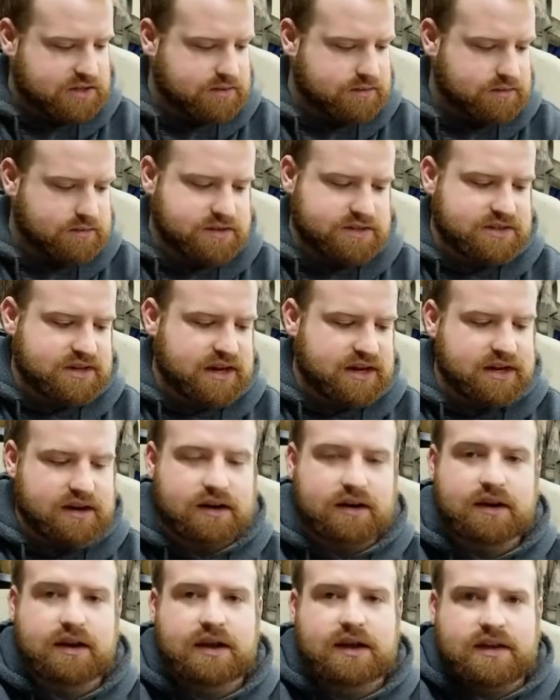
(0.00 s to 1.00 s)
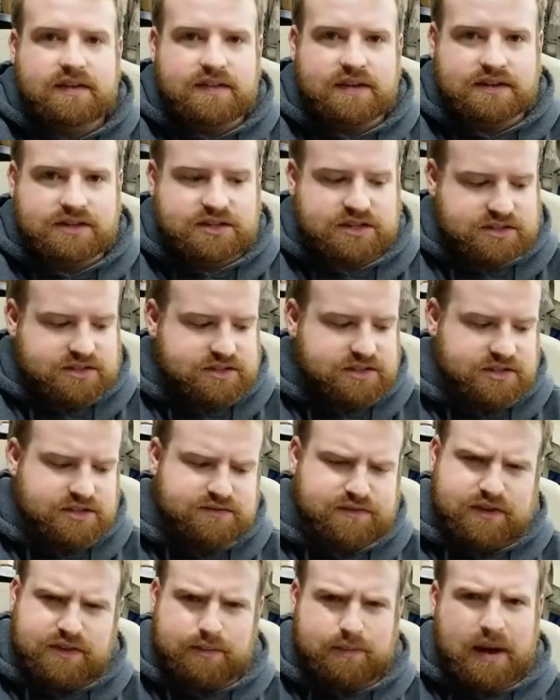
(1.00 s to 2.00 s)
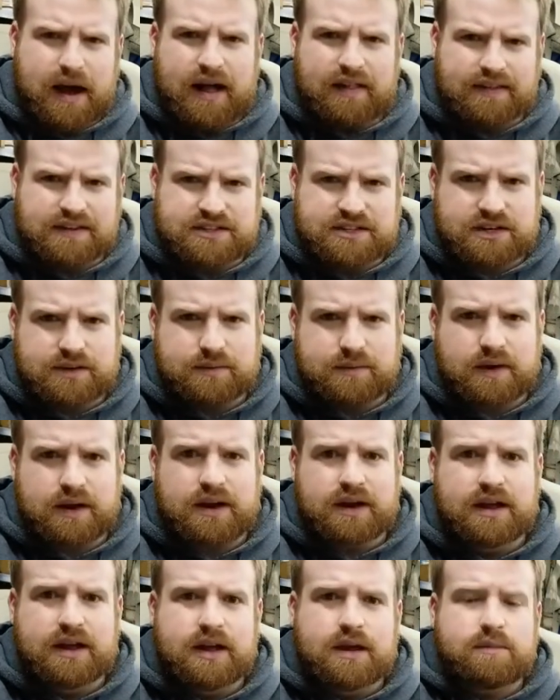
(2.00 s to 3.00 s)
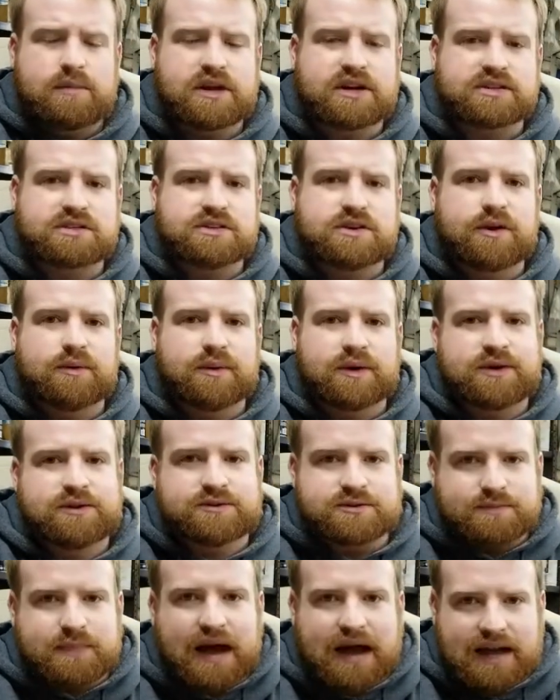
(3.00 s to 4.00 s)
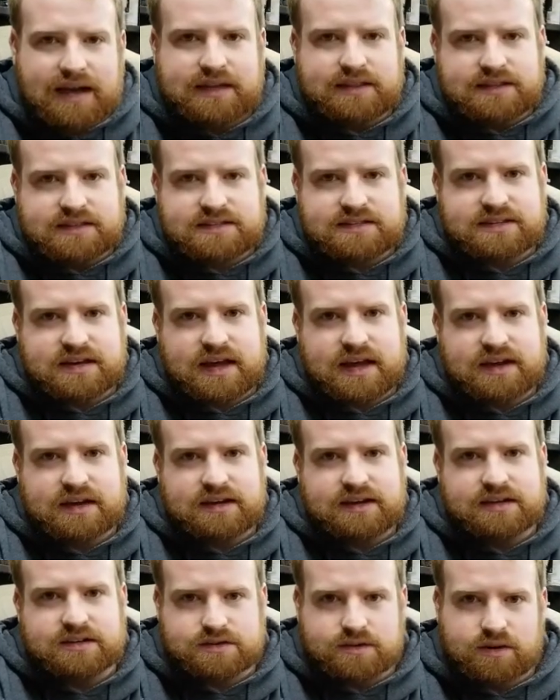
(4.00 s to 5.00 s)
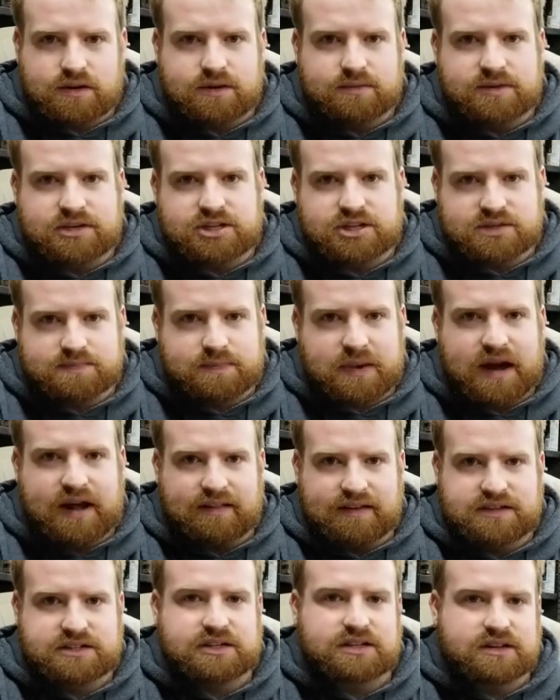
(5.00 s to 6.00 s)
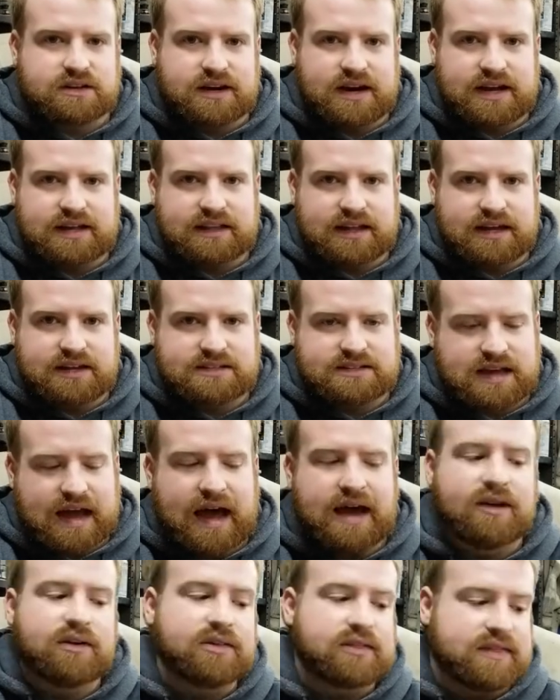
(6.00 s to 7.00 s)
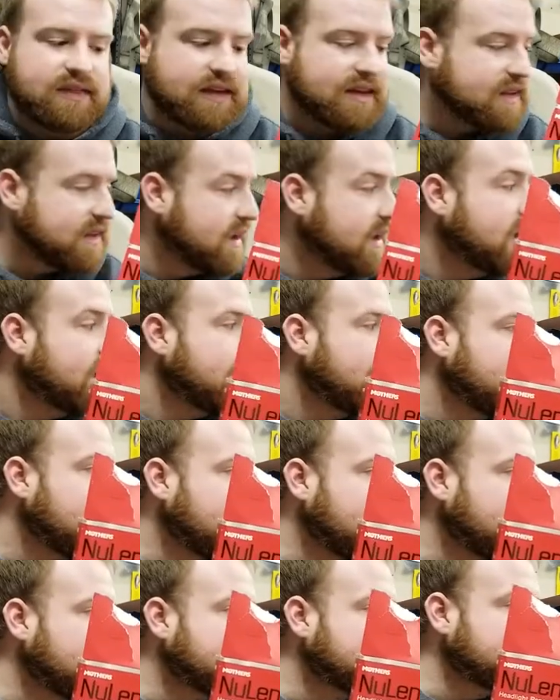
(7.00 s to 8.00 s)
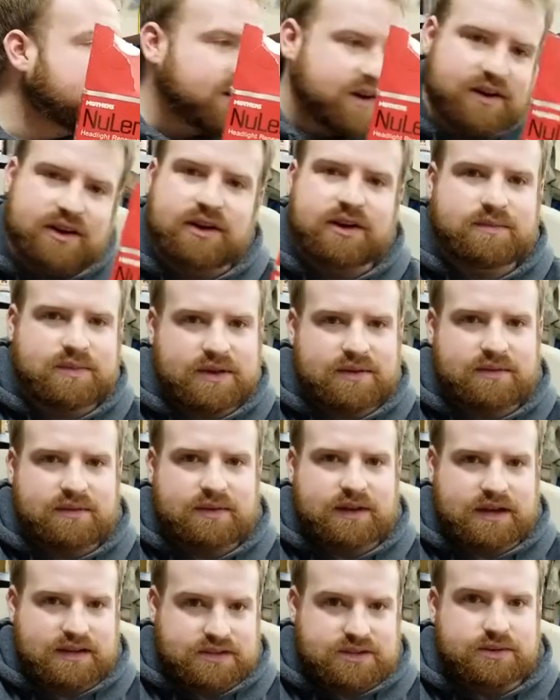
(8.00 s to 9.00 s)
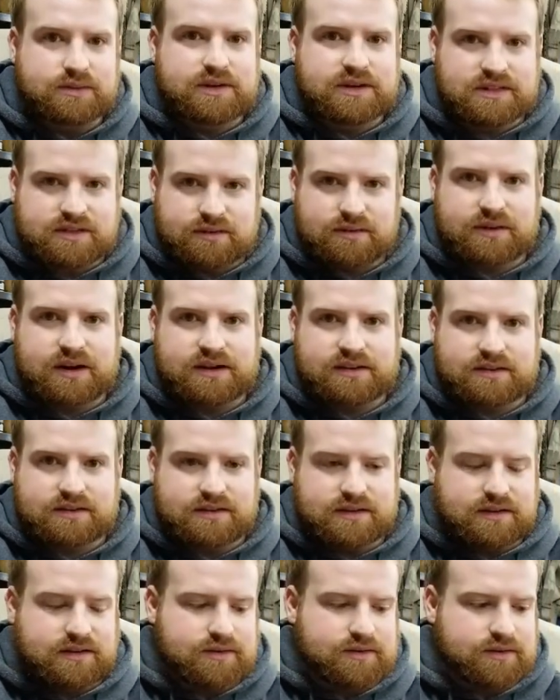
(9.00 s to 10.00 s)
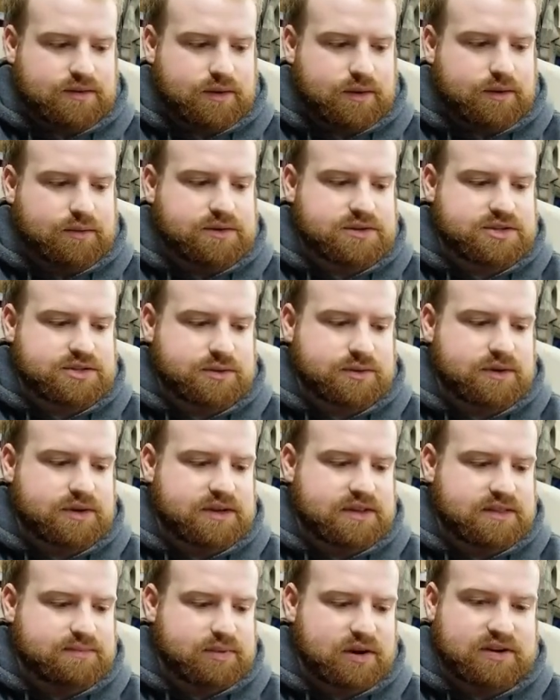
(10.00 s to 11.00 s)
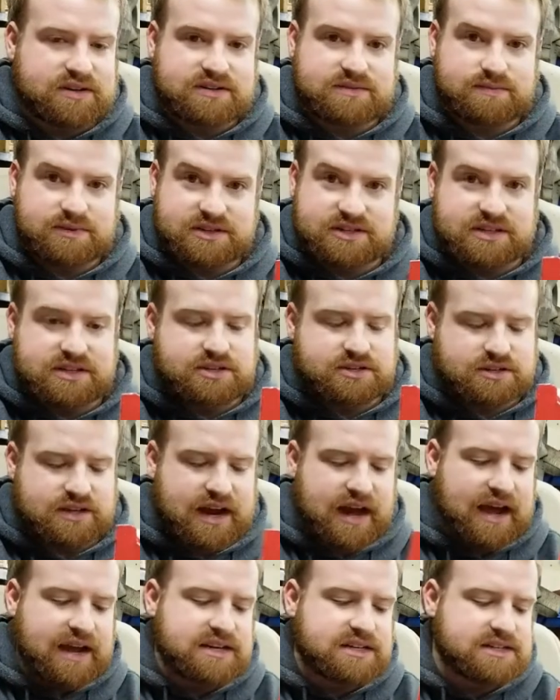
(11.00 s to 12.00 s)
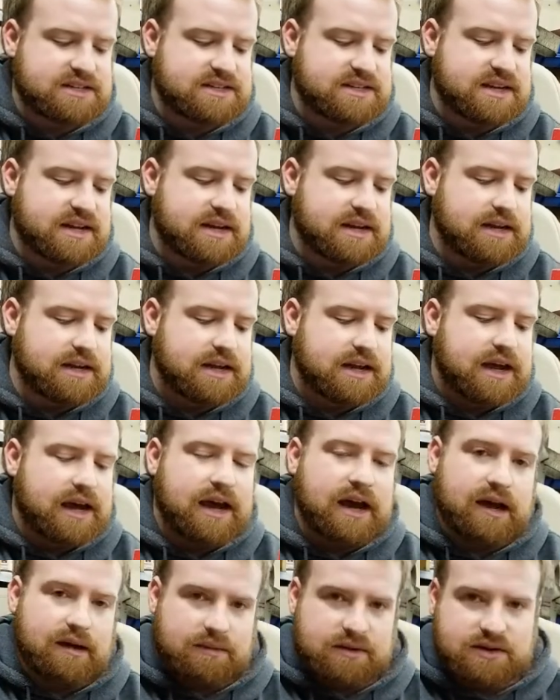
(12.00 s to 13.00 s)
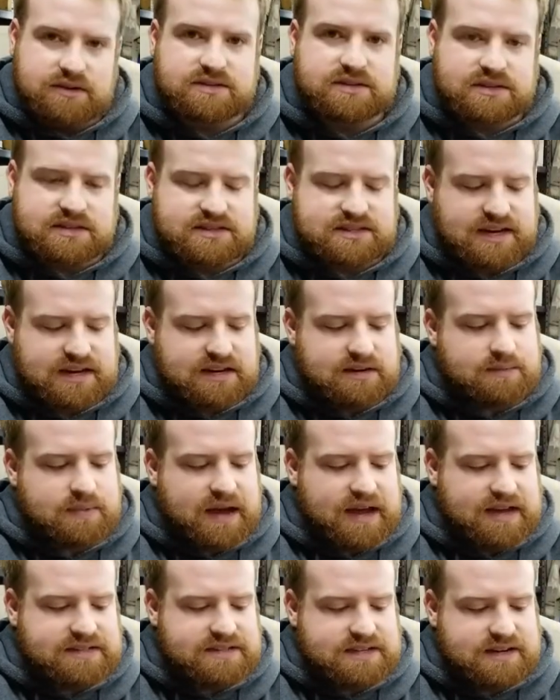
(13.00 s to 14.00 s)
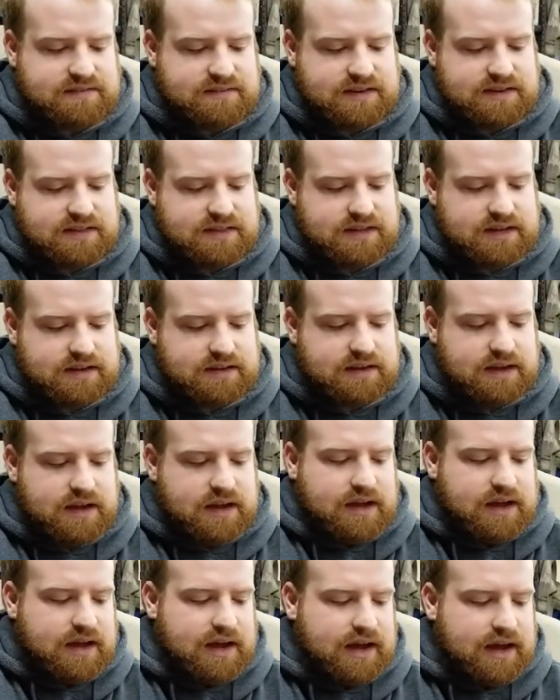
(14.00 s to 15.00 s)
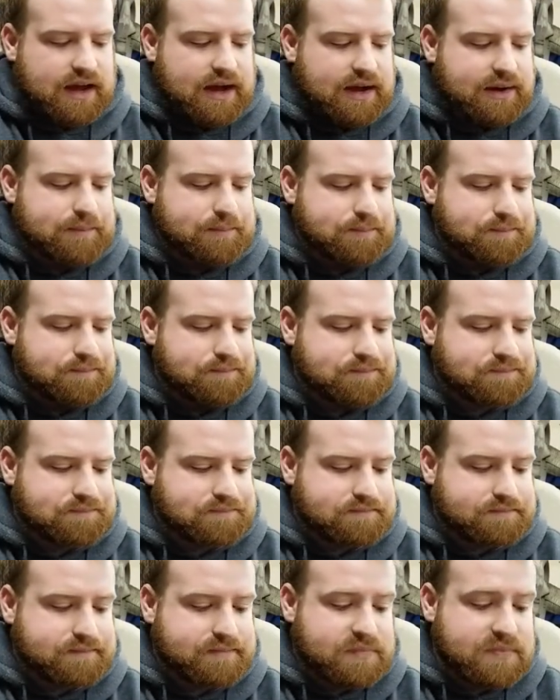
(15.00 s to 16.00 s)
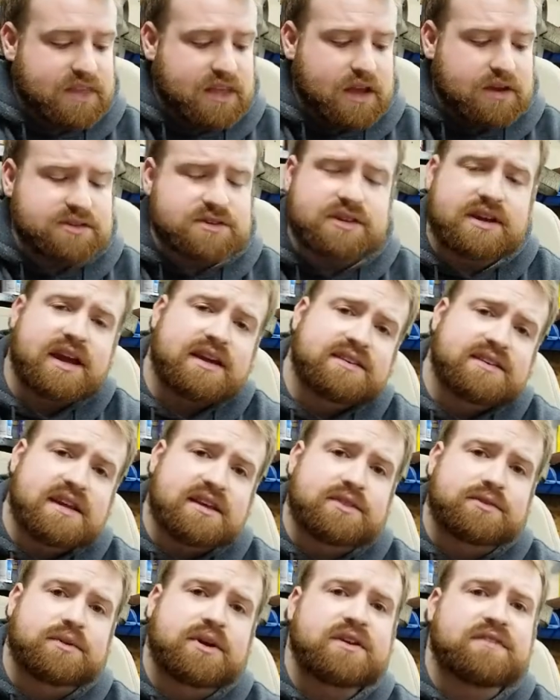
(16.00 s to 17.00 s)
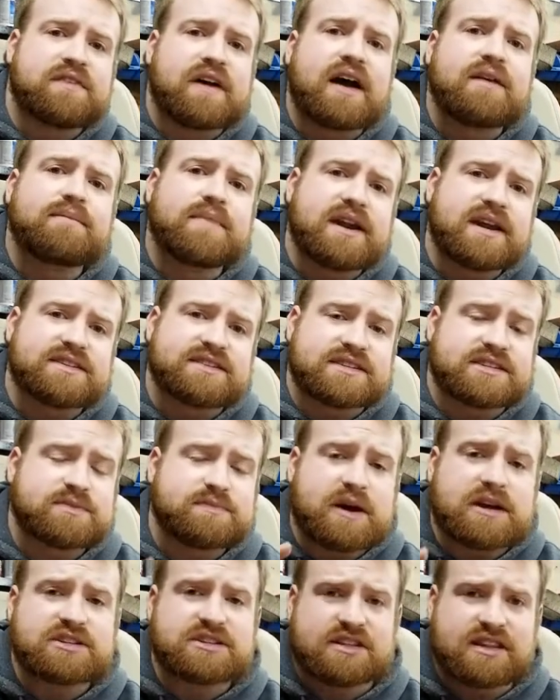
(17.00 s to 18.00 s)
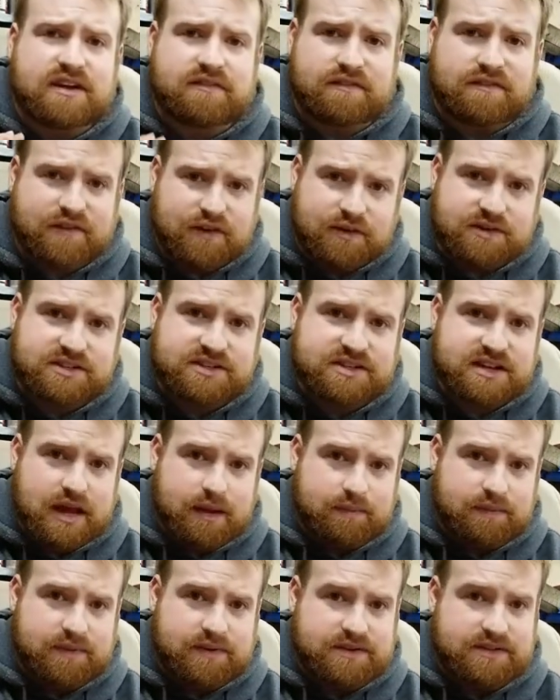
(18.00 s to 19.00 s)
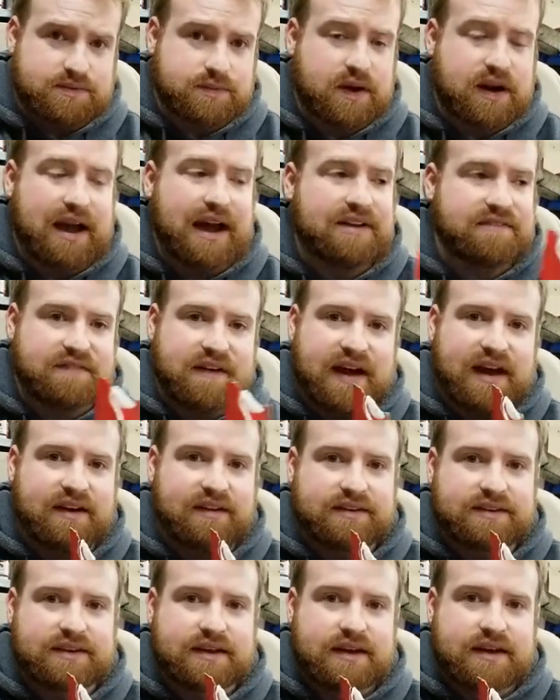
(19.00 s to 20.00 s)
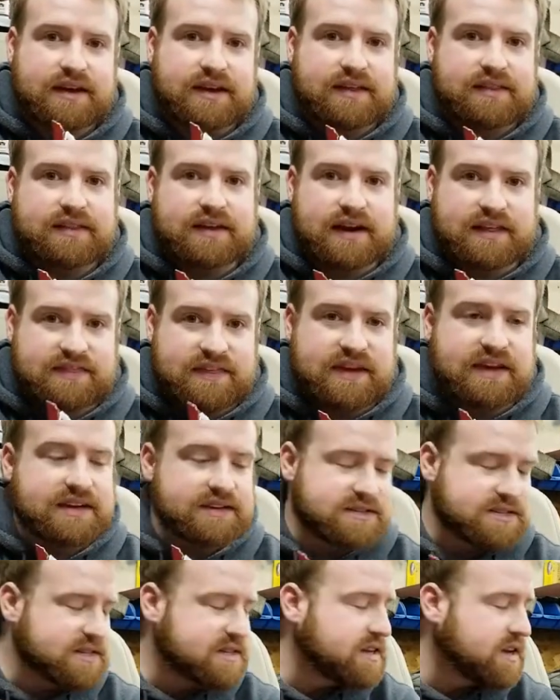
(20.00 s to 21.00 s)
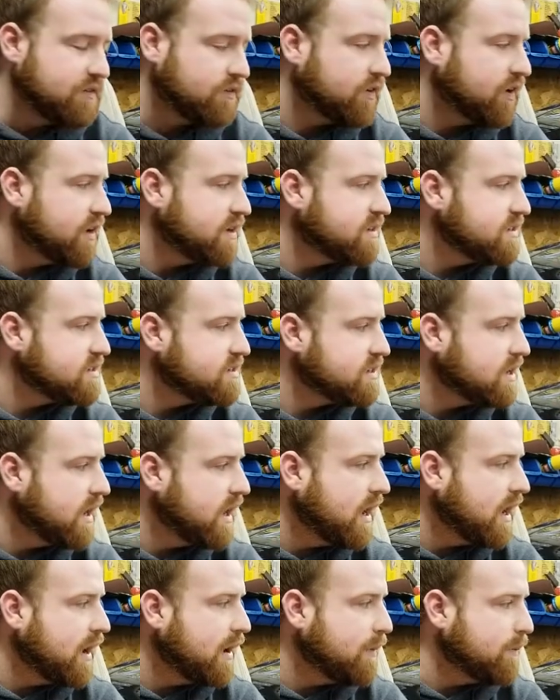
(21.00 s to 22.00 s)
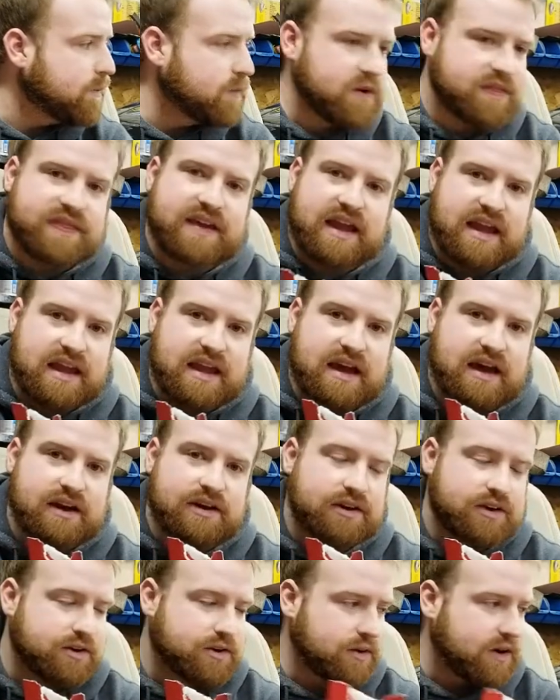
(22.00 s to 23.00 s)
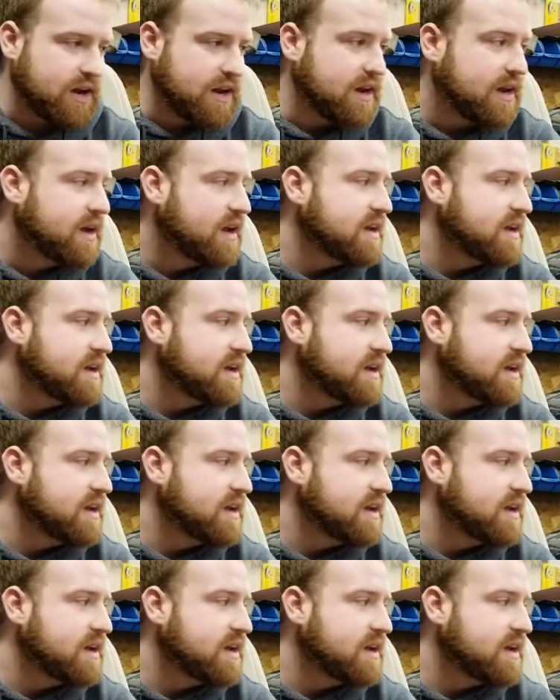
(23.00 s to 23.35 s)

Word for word: Where's it at here? That just just for the polishing one, because no one who's buying this set is going to be just polishing their headlights. I don't think um, they're going to be like doing the you know the whole restoring procedure that I just did um, and using the sanding pads and everything. Um, so yeah, take three to five minutes, especially that first step is what I found that I think is the difference um, with the 800 grit.